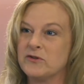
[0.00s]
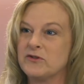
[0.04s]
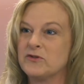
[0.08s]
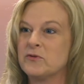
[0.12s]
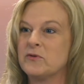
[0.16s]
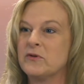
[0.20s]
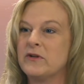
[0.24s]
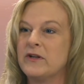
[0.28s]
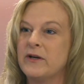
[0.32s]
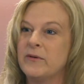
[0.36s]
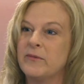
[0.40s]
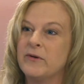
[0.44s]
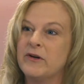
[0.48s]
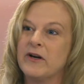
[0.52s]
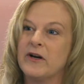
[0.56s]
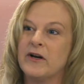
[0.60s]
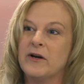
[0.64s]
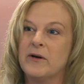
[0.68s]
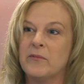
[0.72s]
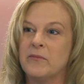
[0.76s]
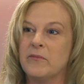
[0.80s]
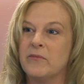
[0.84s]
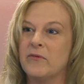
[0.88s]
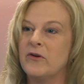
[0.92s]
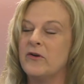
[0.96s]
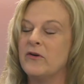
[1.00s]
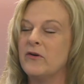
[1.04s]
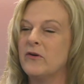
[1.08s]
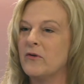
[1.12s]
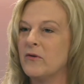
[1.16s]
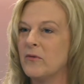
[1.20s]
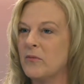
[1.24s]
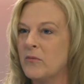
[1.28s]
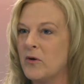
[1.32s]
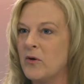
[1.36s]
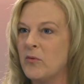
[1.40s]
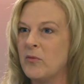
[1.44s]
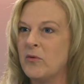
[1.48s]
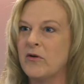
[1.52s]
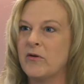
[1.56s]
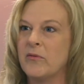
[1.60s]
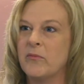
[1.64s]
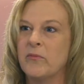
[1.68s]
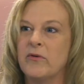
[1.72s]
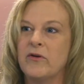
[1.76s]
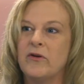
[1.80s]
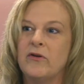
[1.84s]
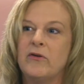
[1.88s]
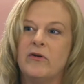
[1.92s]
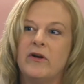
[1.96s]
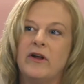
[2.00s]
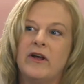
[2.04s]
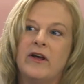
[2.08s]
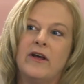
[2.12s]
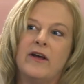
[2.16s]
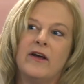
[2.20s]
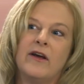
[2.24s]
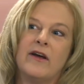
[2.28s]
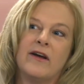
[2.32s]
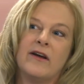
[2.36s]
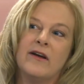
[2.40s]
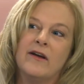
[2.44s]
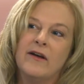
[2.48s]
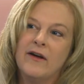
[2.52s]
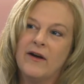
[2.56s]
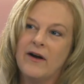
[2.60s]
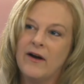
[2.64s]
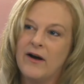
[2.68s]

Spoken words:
It's really become, you know, mobile computing.